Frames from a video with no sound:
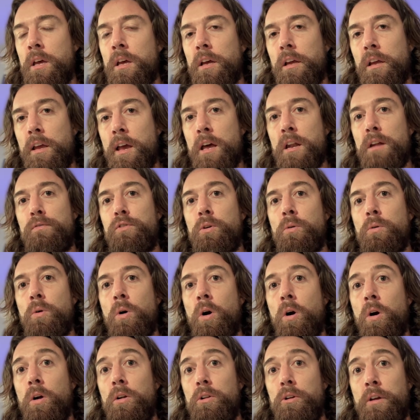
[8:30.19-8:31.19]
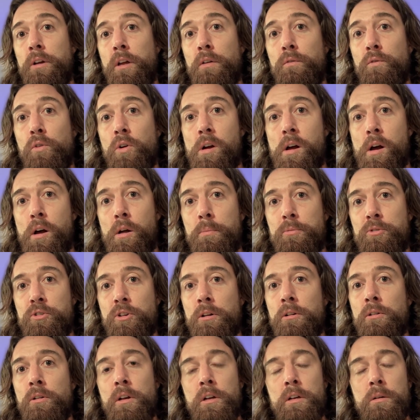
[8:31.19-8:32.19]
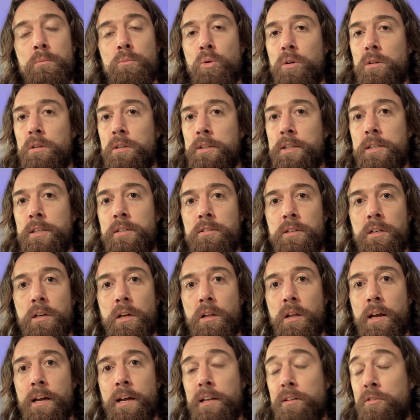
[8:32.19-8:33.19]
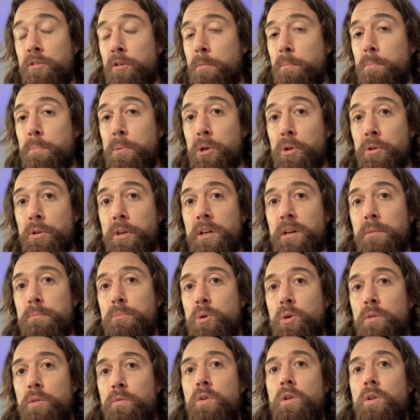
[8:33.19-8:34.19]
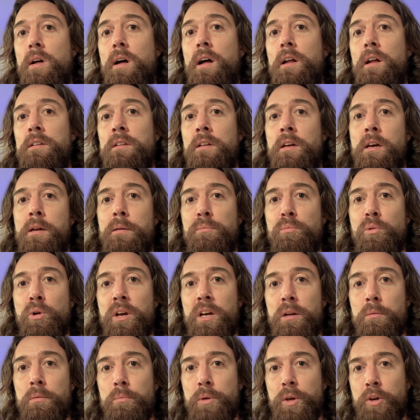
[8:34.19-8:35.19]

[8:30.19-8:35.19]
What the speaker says: Again, if you are looking for help generating more leads and clients and building a beautiful online brand,